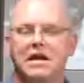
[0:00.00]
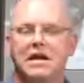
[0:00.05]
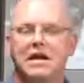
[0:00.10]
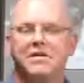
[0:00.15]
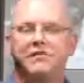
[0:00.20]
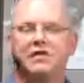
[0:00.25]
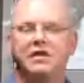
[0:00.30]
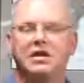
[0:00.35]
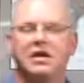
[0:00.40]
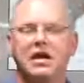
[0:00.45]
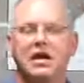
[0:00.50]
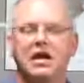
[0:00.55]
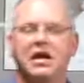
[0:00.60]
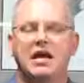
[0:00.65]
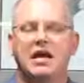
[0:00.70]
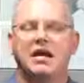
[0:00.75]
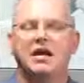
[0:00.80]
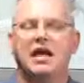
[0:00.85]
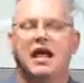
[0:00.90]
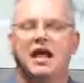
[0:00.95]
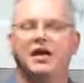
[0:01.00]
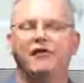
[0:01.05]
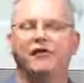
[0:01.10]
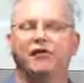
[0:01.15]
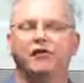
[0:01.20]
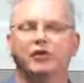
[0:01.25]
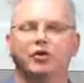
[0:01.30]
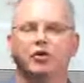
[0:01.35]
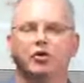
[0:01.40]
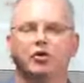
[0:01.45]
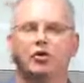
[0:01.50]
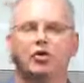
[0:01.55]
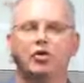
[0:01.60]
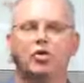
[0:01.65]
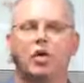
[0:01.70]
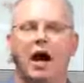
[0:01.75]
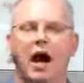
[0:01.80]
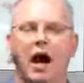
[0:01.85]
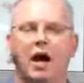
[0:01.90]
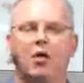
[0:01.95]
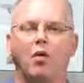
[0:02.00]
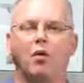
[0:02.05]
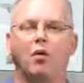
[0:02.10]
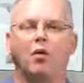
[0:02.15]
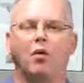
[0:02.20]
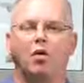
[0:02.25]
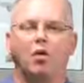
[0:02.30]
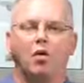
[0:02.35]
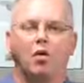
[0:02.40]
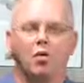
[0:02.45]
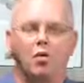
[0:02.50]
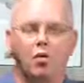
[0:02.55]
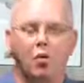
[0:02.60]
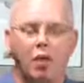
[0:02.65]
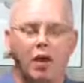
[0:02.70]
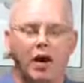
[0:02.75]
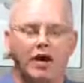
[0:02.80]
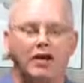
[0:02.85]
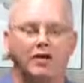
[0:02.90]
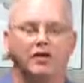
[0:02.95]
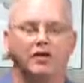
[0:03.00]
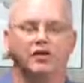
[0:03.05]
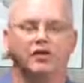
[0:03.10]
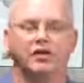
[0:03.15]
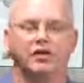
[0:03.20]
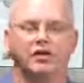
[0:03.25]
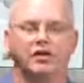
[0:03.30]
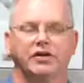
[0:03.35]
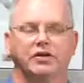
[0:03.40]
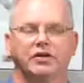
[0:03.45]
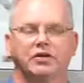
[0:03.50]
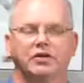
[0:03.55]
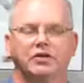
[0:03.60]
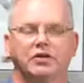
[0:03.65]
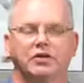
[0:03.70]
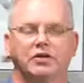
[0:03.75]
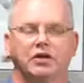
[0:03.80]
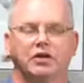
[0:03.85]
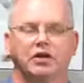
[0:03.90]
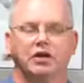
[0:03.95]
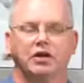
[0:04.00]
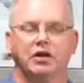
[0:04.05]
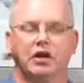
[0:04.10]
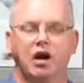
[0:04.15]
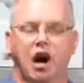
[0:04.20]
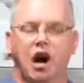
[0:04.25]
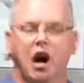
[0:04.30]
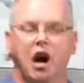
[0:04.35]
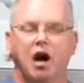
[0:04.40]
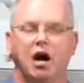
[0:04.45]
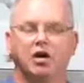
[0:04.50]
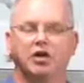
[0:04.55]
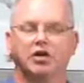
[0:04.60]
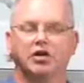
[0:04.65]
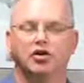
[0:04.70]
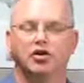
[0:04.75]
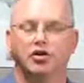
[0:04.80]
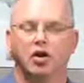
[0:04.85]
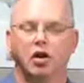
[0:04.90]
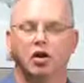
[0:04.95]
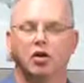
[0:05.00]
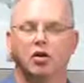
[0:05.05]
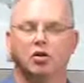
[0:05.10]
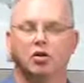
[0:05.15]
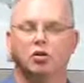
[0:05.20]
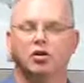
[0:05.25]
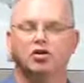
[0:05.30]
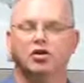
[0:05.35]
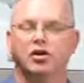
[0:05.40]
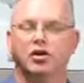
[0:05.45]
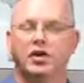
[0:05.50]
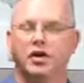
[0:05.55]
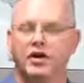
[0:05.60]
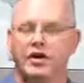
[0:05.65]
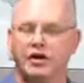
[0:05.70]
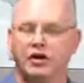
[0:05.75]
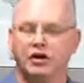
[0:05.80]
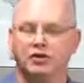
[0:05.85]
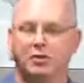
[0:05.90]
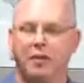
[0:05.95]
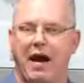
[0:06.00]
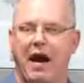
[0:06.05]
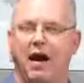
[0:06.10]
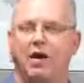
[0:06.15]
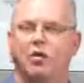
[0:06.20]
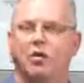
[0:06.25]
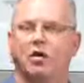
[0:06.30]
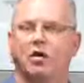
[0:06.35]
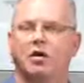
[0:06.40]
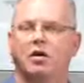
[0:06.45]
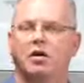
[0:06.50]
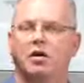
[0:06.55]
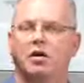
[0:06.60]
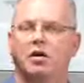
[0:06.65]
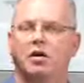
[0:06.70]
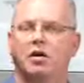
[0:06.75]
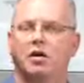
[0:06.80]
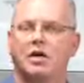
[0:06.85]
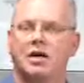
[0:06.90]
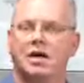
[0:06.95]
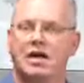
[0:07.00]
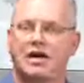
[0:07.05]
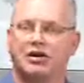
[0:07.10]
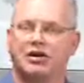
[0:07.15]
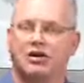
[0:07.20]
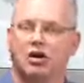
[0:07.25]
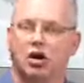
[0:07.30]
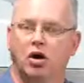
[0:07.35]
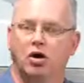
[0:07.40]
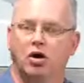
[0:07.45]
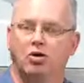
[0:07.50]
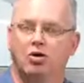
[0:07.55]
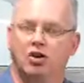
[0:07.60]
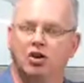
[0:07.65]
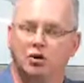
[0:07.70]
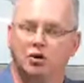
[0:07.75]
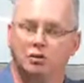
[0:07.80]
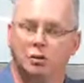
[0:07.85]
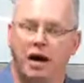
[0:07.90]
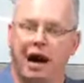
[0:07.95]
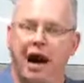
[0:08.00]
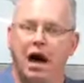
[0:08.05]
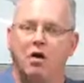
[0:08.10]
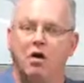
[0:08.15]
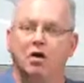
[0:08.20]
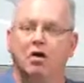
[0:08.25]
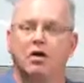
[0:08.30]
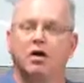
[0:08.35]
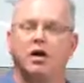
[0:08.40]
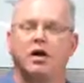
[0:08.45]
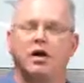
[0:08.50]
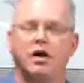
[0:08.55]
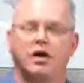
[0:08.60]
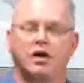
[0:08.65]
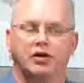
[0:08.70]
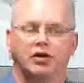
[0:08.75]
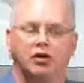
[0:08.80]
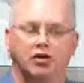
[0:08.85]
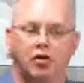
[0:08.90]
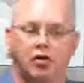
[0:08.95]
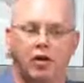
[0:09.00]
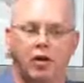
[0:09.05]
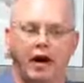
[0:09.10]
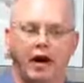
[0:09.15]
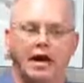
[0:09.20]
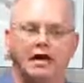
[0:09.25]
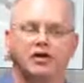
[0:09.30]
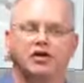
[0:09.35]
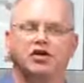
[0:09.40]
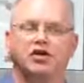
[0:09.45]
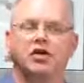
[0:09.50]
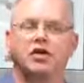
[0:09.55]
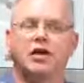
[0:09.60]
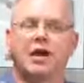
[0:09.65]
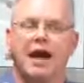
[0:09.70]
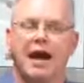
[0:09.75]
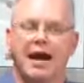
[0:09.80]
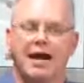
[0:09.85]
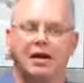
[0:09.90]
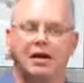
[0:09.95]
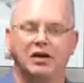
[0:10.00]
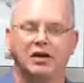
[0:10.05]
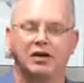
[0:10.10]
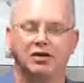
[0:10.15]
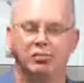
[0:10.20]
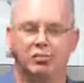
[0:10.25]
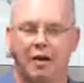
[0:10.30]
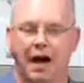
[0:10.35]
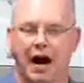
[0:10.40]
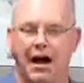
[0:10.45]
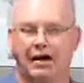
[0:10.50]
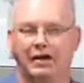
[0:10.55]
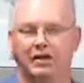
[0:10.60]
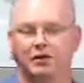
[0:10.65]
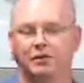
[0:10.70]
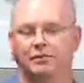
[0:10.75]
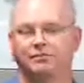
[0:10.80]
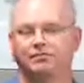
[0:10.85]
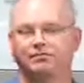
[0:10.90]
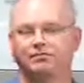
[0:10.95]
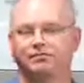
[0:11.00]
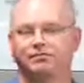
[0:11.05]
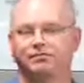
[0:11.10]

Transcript: Even in and through our weaknesses, God shows His power. He shows His power, His grace, and His might.